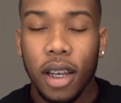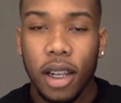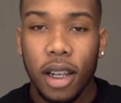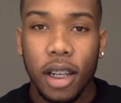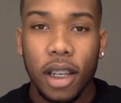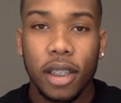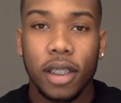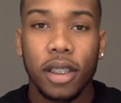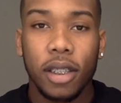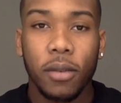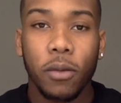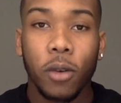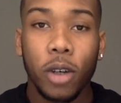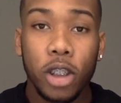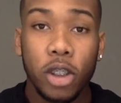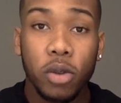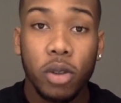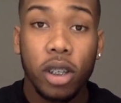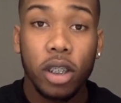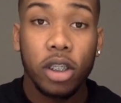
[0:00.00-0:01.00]
Listen,
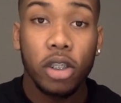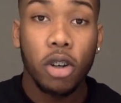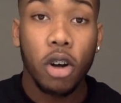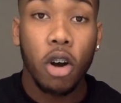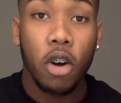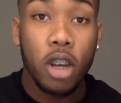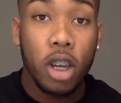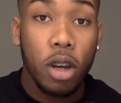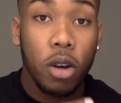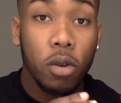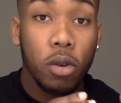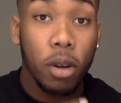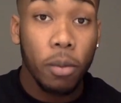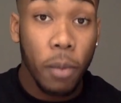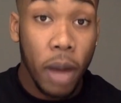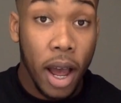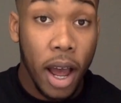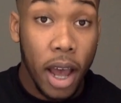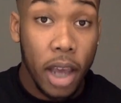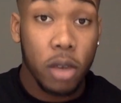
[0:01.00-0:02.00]
once you control your
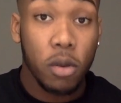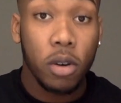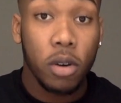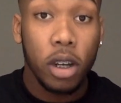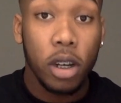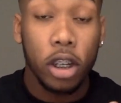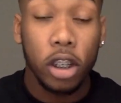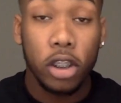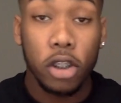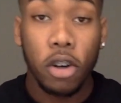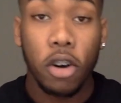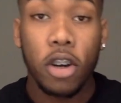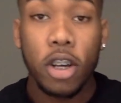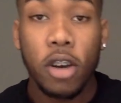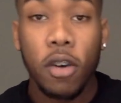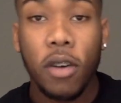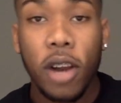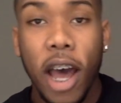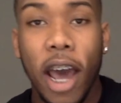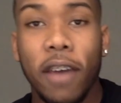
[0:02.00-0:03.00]
mind, you can control
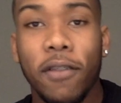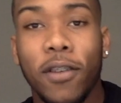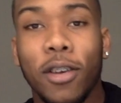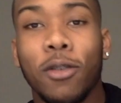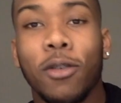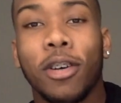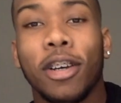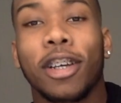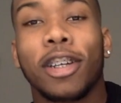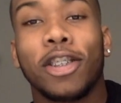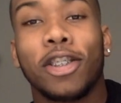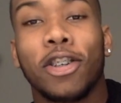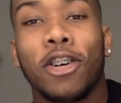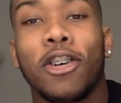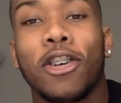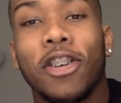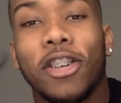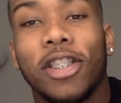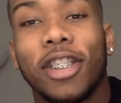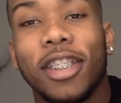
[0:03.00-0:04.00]
your life and you can control
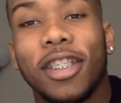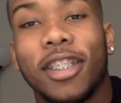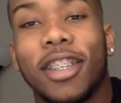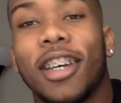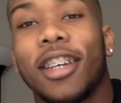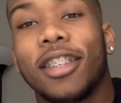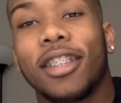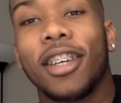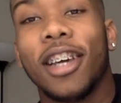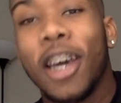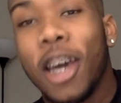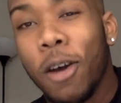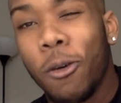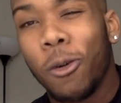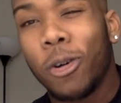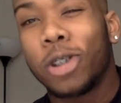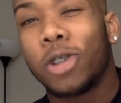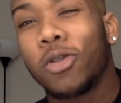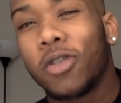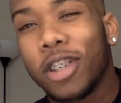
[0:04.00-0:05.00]
your success. And
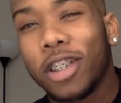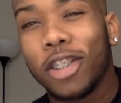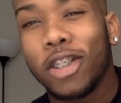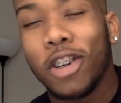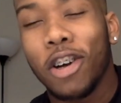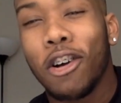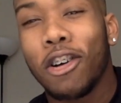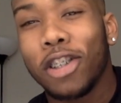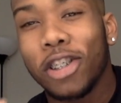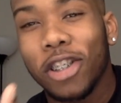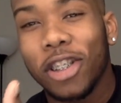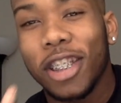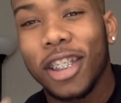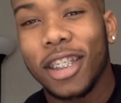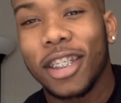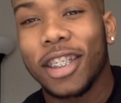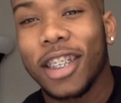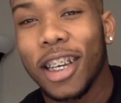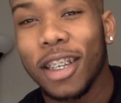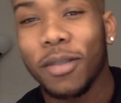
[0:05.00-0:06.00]
once you control your
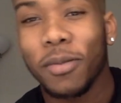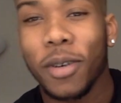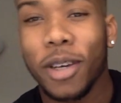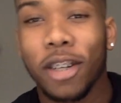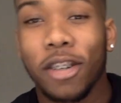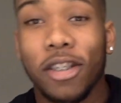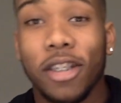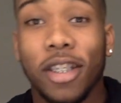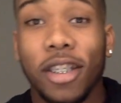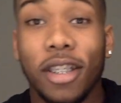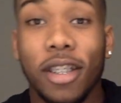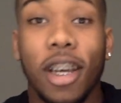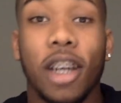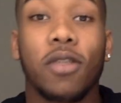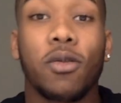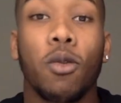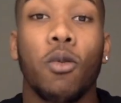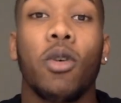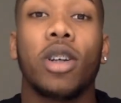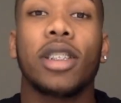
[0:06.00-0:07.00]
success, man, you're
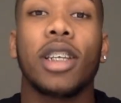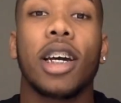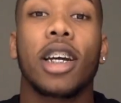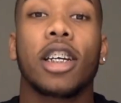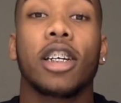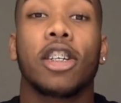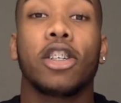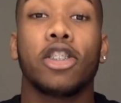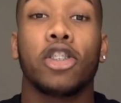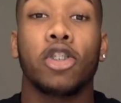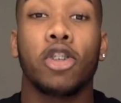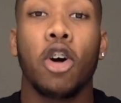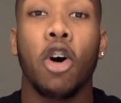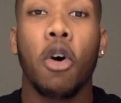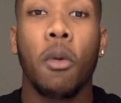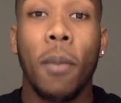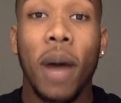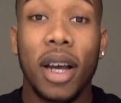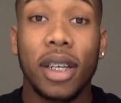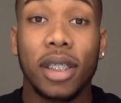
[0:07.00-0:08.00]
successful. Once I can
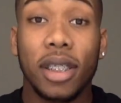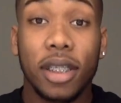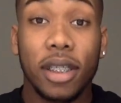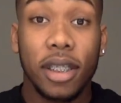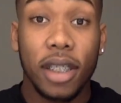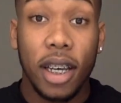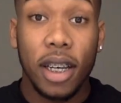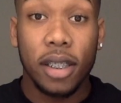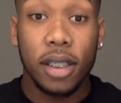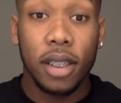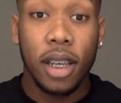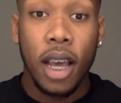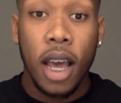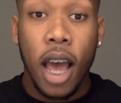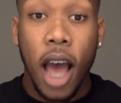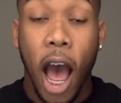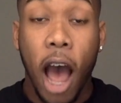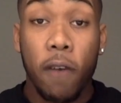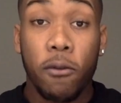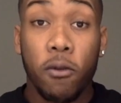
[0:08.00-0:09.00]
control my success,
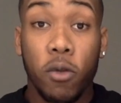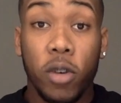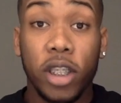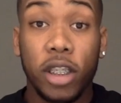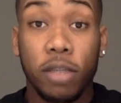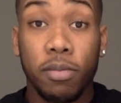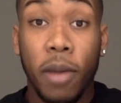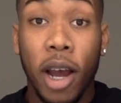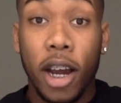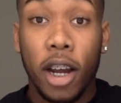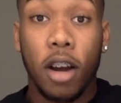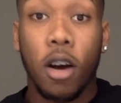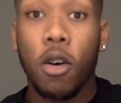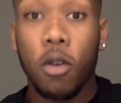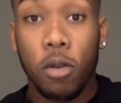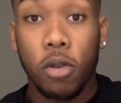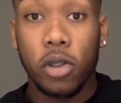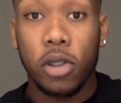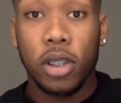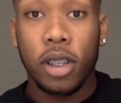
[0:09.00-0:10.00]
I've reached my
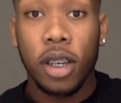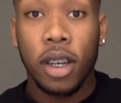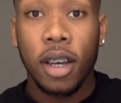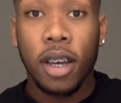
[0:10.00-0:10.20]
goals.